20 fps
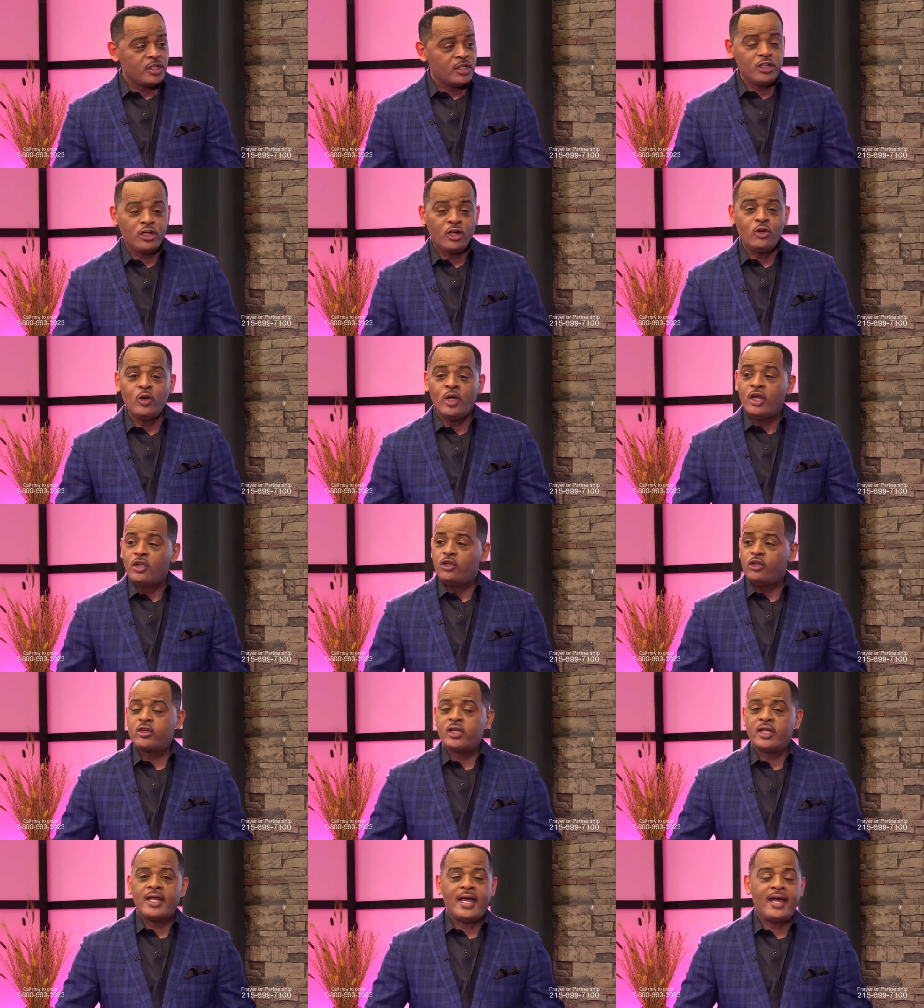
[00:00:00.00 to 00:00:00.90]
You know, you
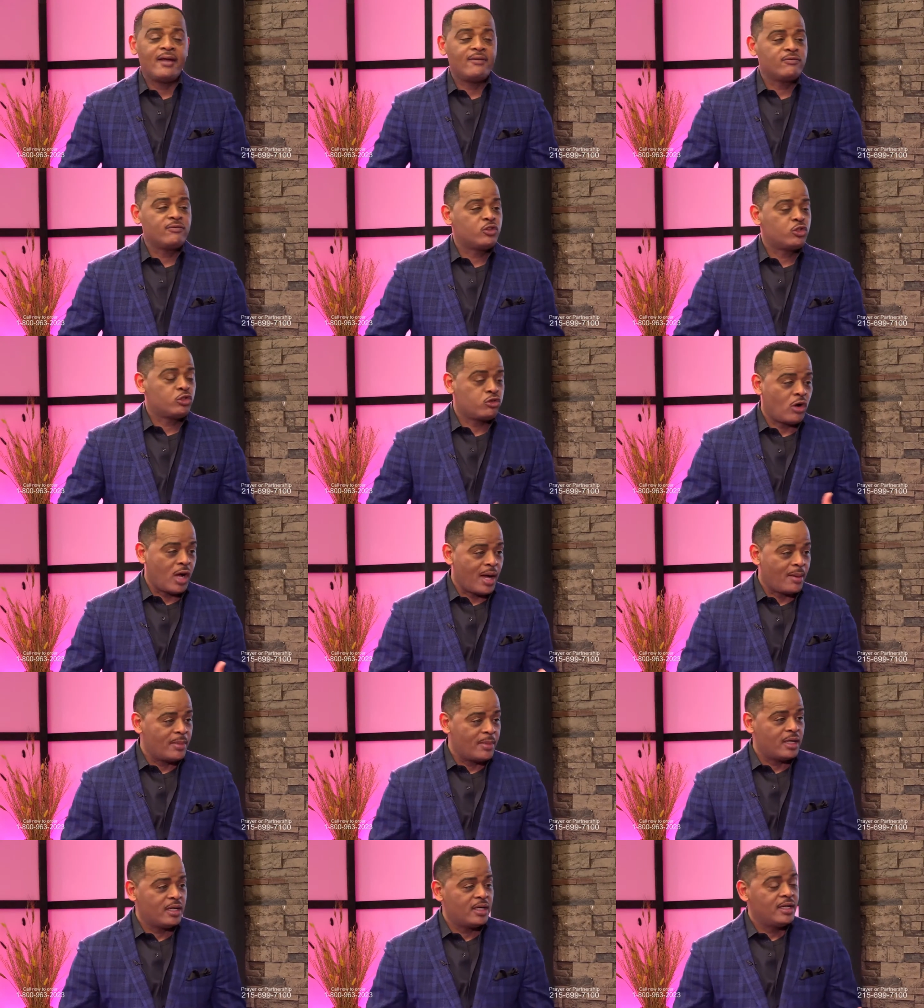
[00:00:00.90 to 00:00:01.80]
can have
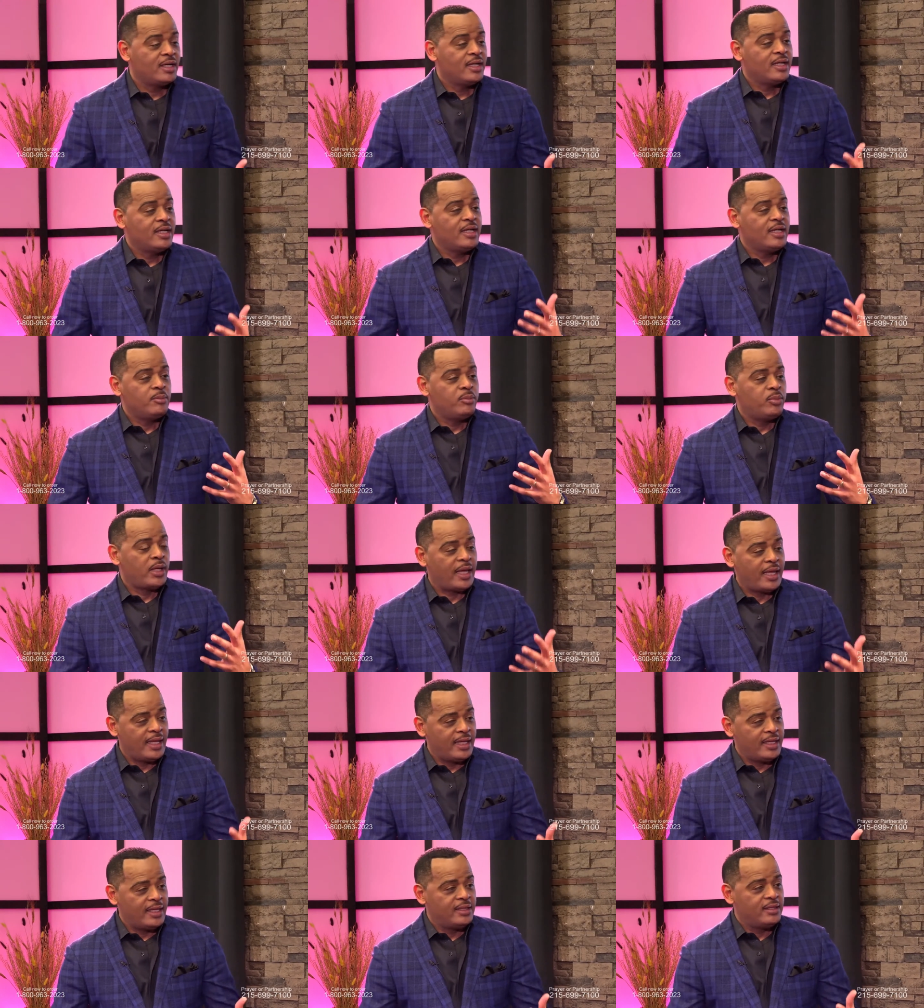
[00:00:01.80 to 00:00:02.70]
trauma,
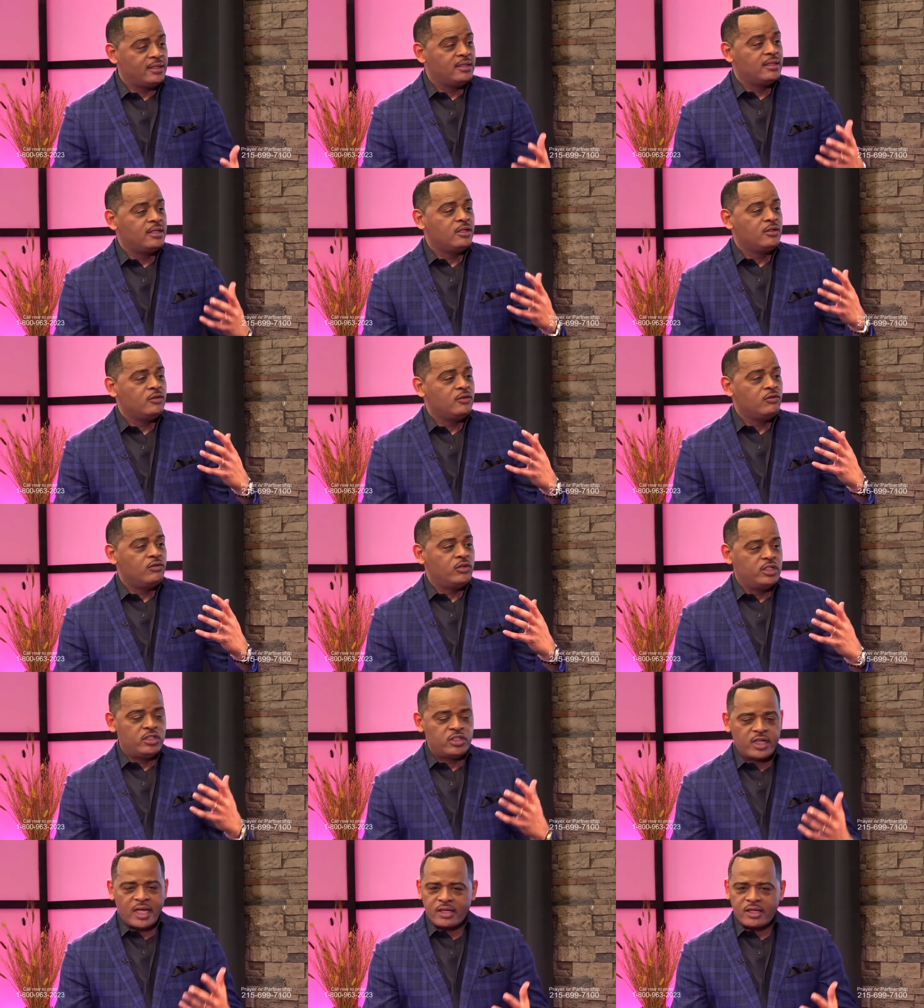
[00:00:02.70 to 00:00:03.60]
pain,
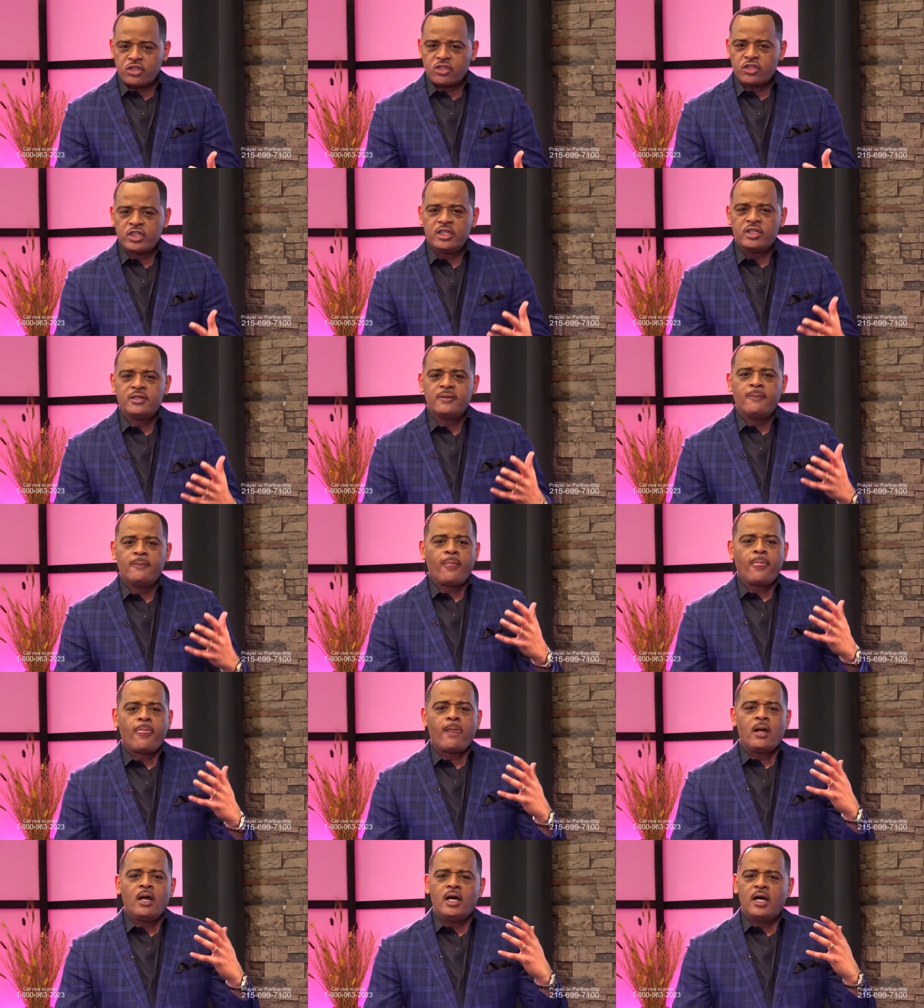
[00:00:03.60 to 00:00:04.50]
rejection,
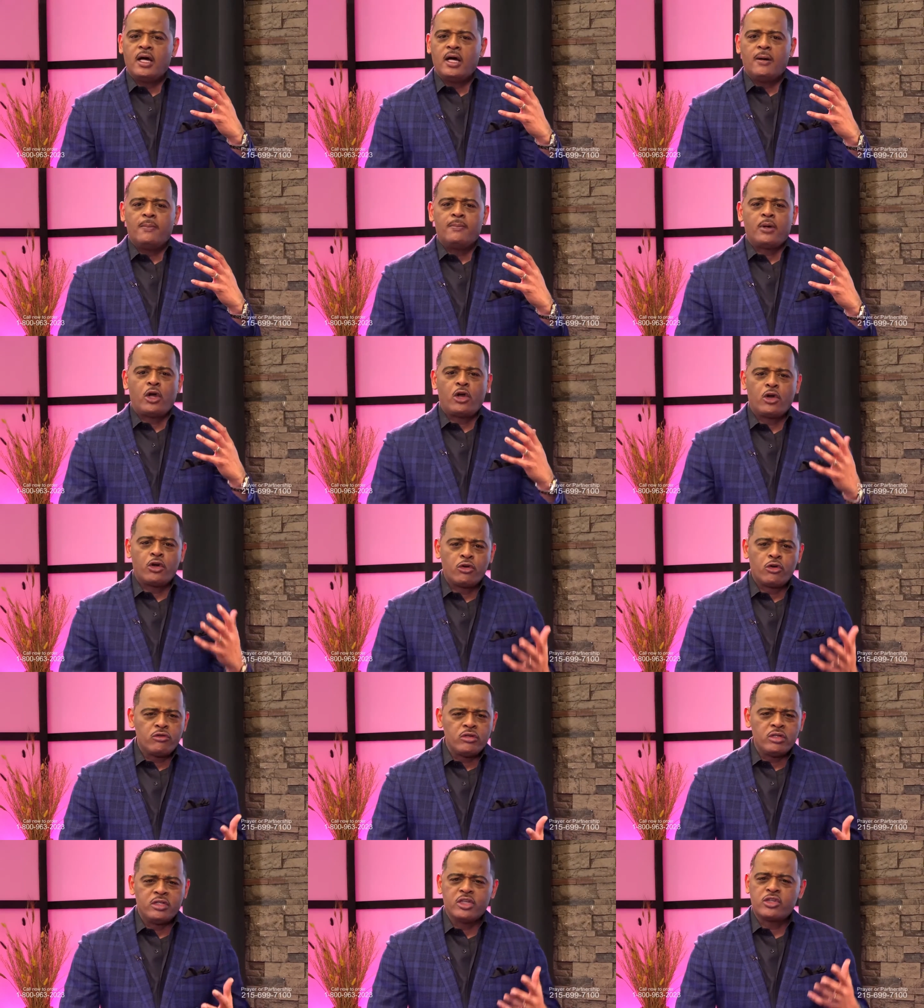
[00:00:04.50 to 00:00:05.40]

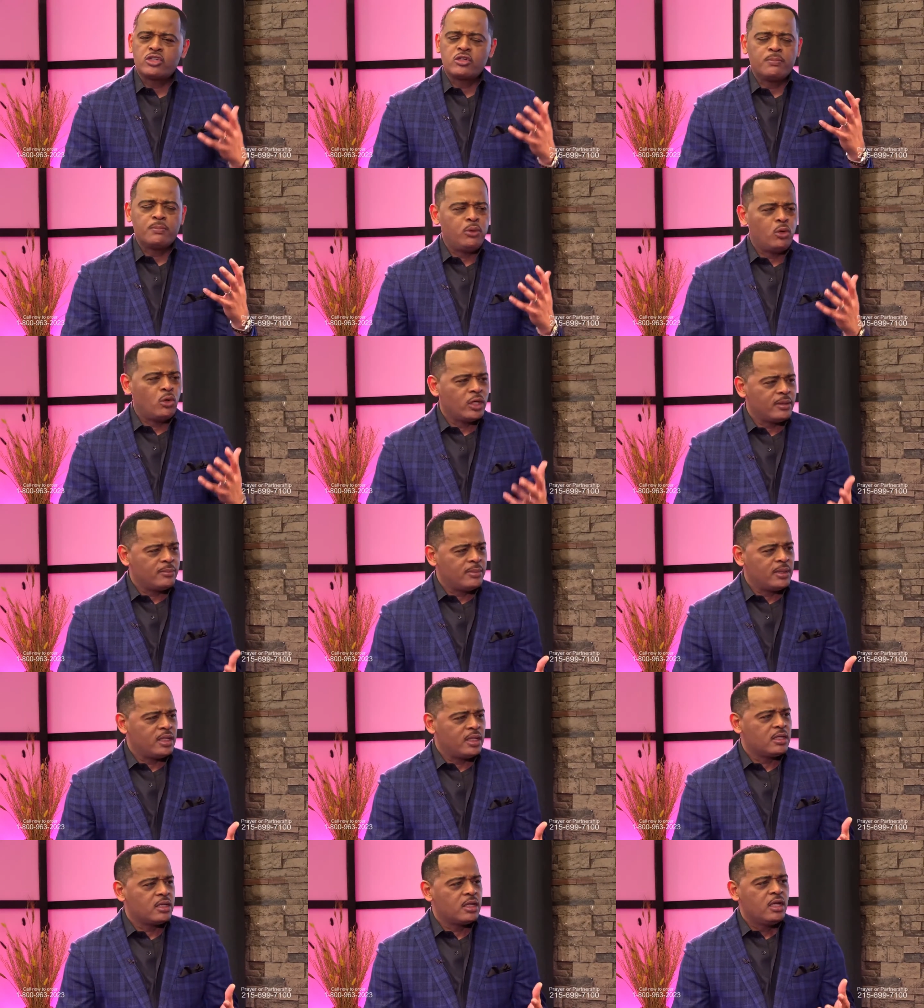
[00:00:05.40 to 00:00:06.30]
hurt,
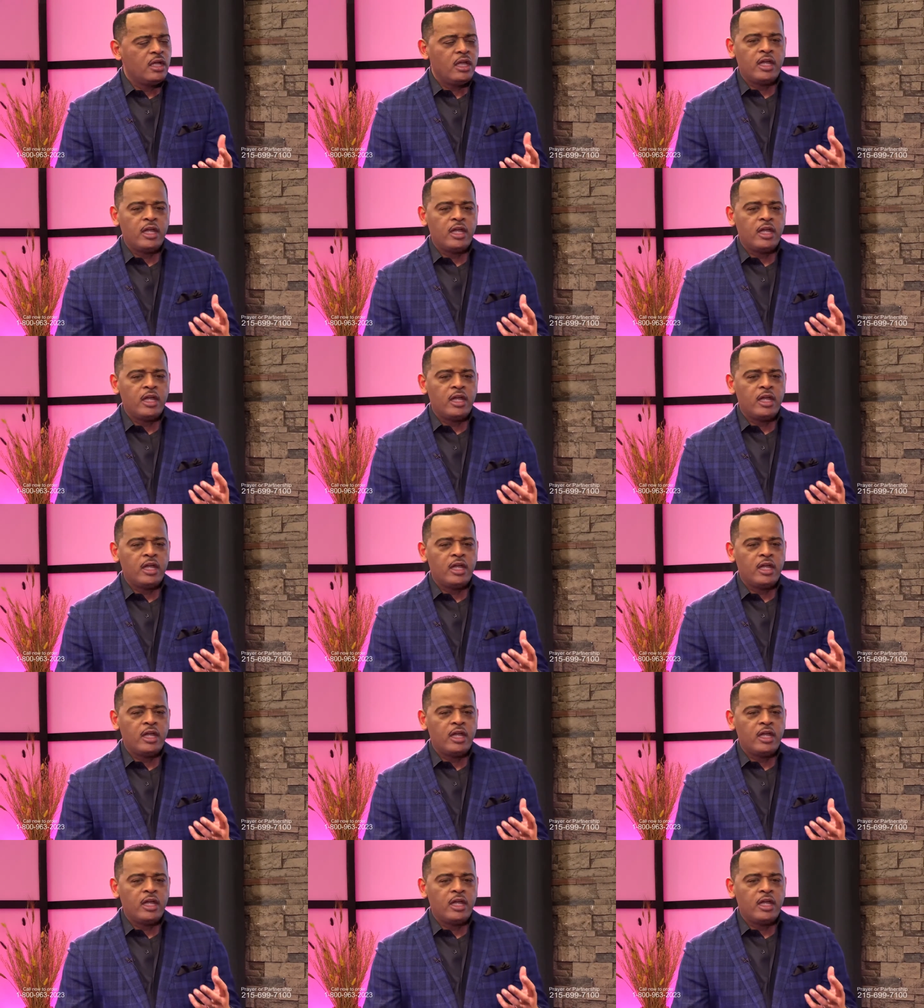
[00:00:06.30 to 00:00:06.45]
disappointment, mm-hmm.